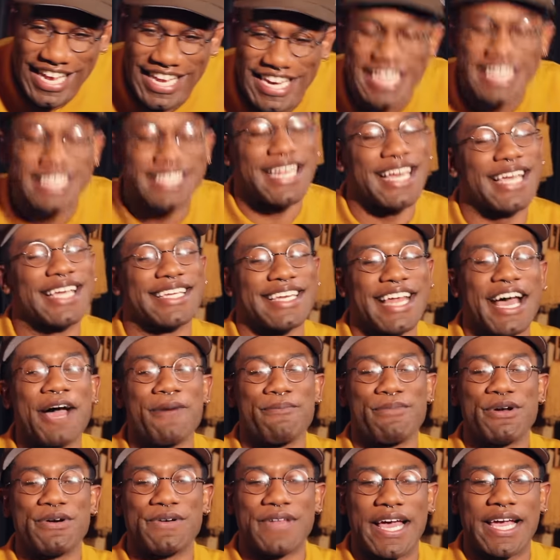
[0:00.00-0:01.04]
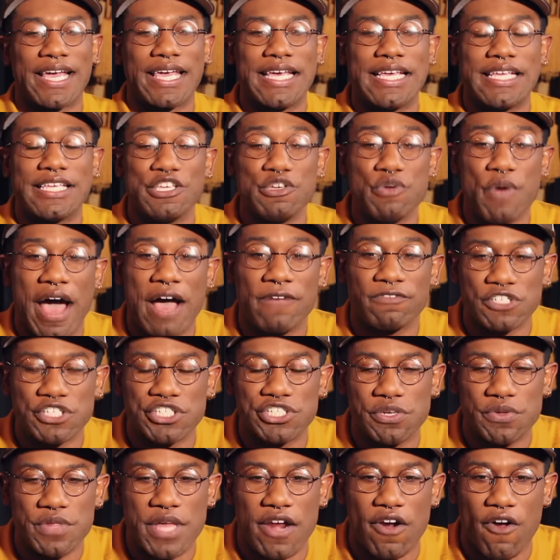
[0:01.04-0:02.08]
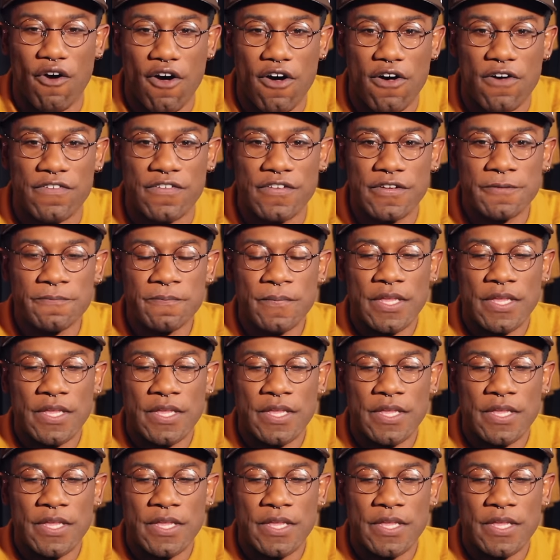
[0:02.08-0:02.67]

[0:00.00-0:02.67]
And he's like, nah, bro, like, you have to show that off.